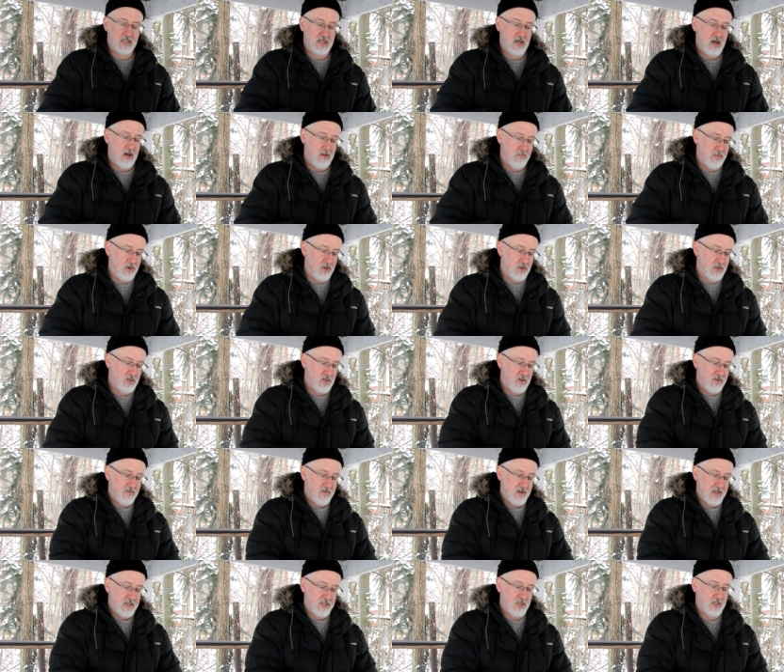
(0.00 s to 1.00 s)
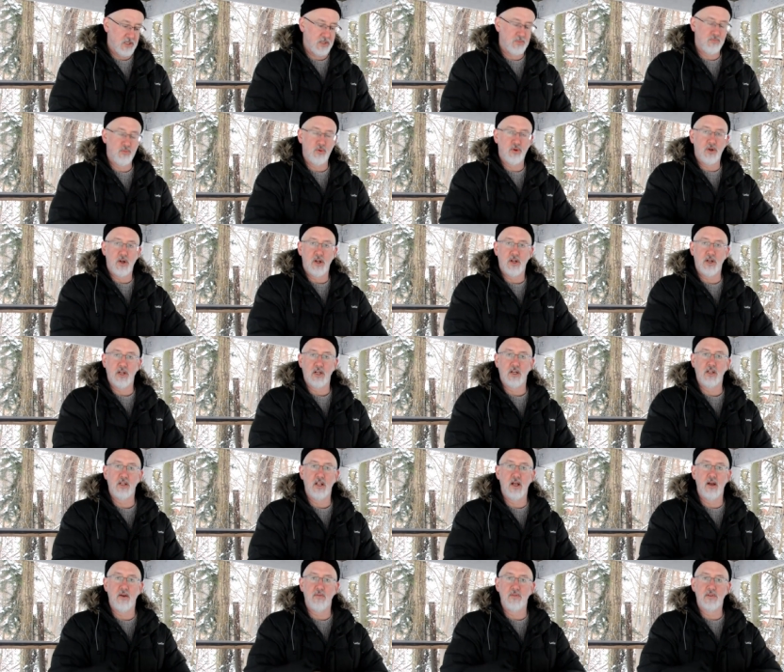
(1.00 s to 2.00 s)
combos. So if I just put on a
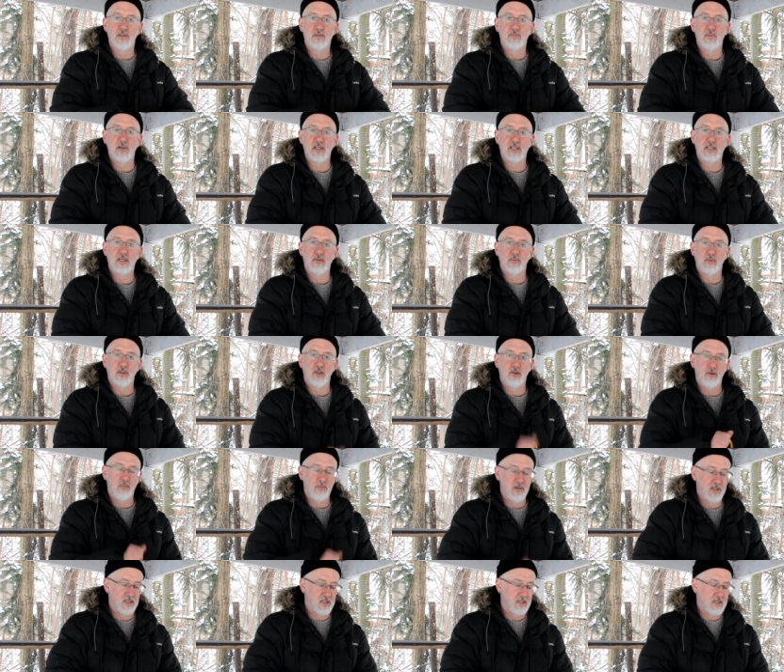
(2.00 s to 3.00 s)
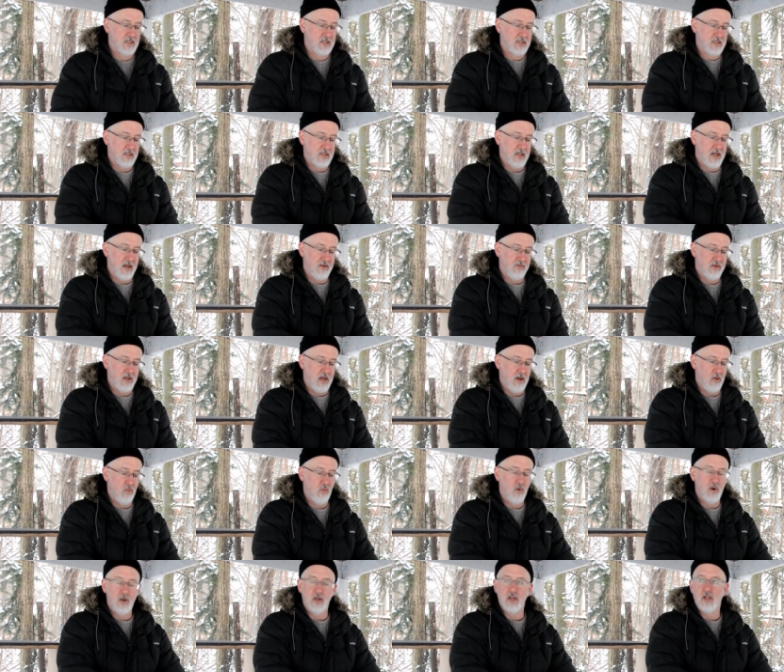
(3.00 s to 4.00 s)
glove, this may seem a little bit silly. I've got
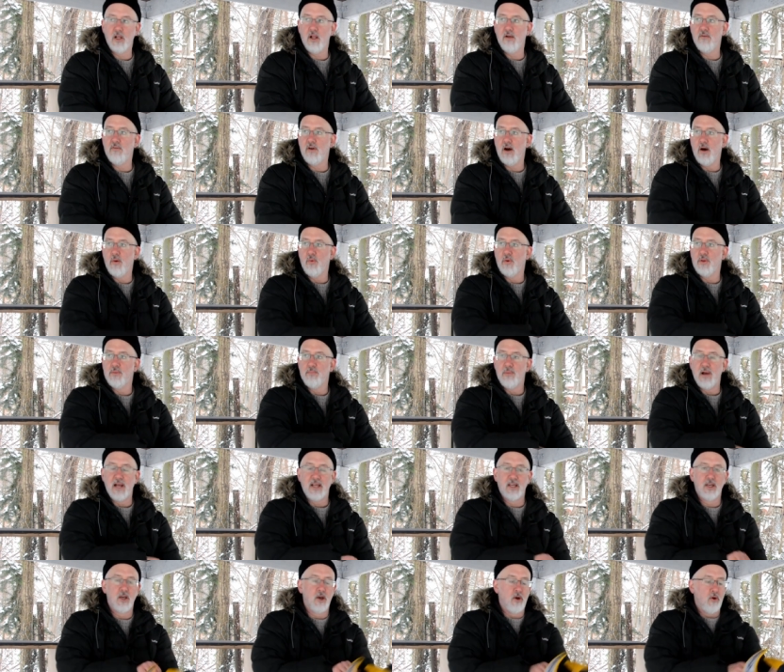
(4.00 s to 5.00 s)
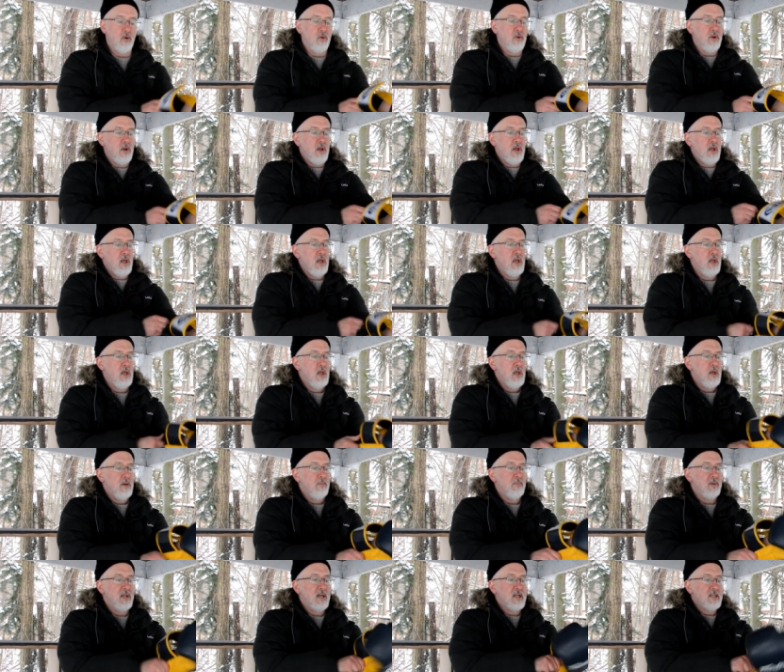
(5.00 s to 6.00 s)
one glove on with my coat,
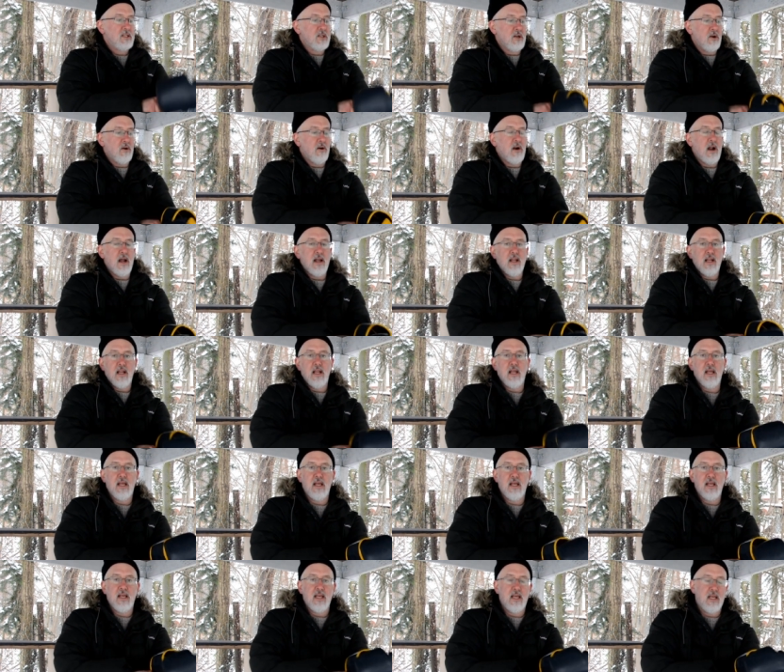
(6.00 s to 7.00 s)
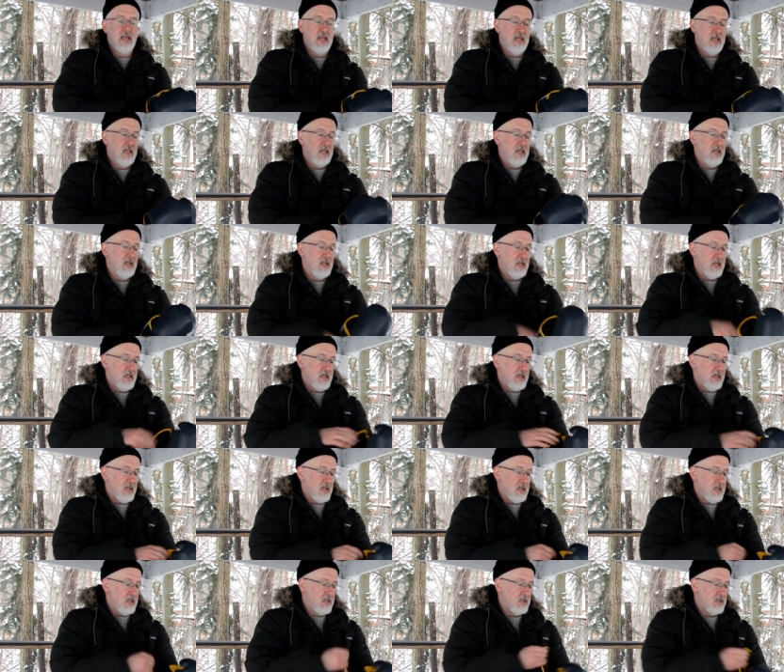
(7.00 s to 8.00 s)
but that's all right.
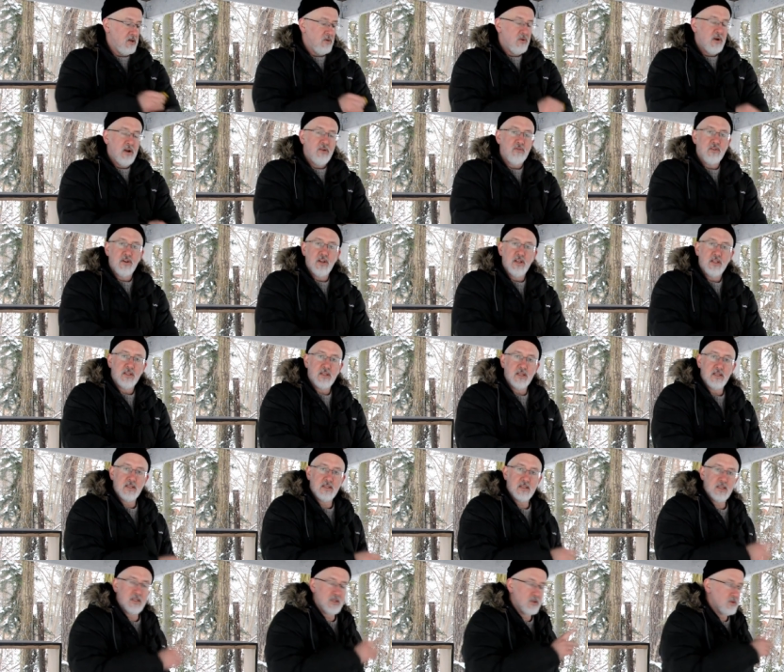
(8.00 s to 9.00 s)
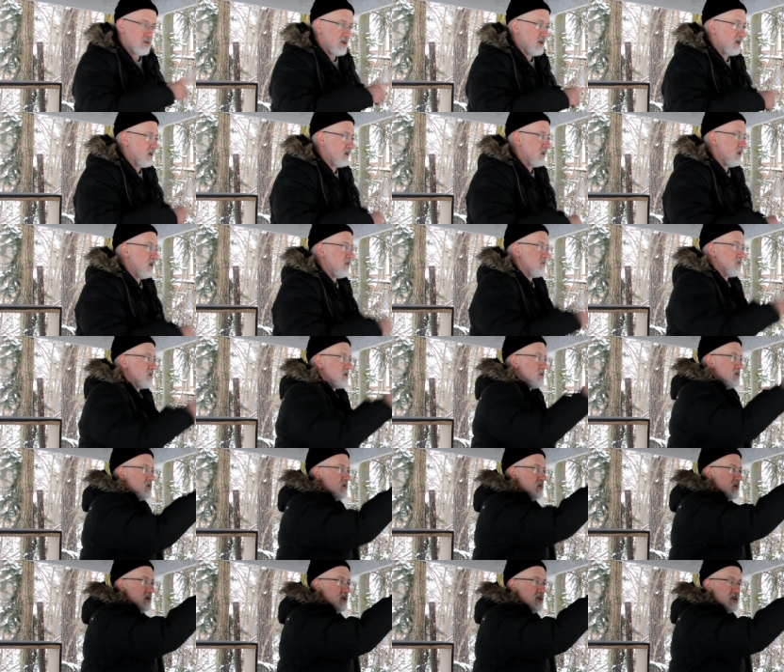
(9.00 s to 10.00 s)
Don't ever hit these things without gloves, because
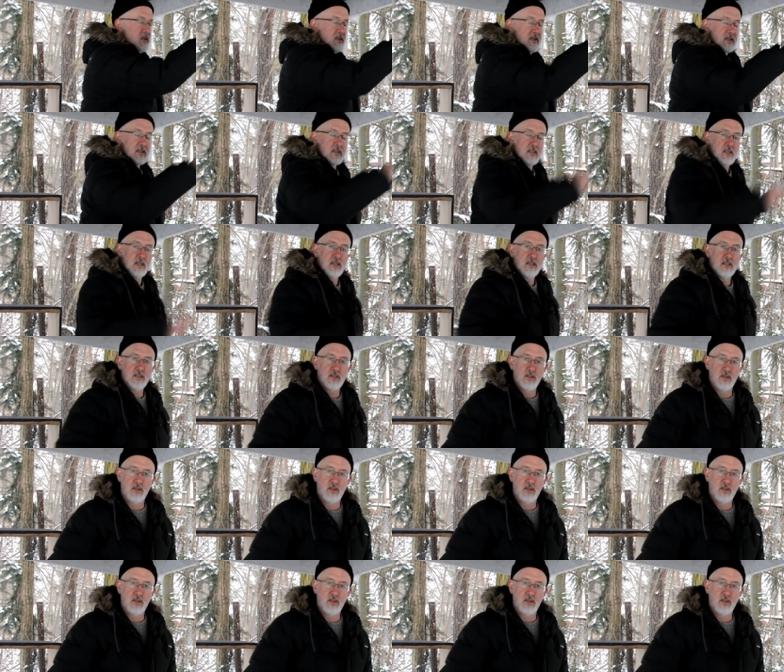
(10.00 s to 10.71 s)
you'll hit these things,